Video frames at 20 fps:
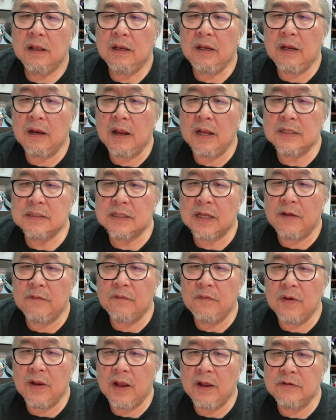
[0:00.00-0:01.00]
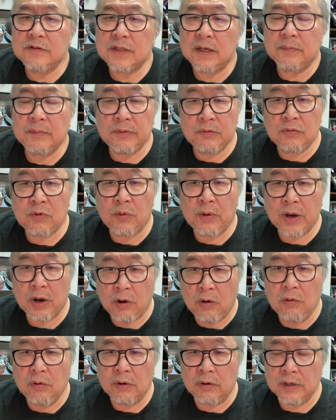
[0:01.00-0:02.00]
yeah, as I as I'm growing
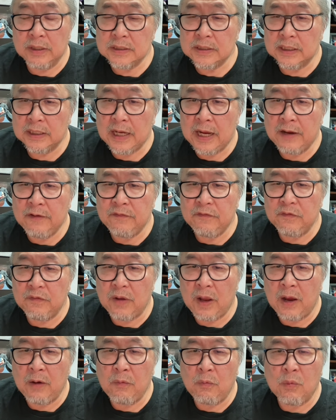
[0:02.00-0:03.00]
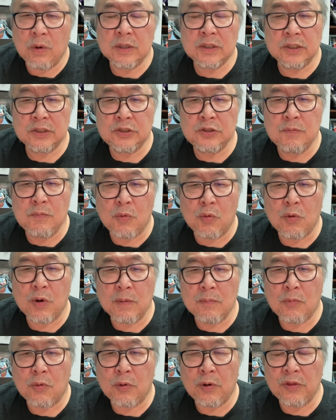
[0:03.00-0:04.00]
older, is that I I want to do more
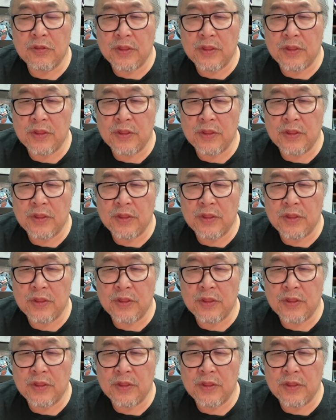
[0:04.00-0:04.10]
and more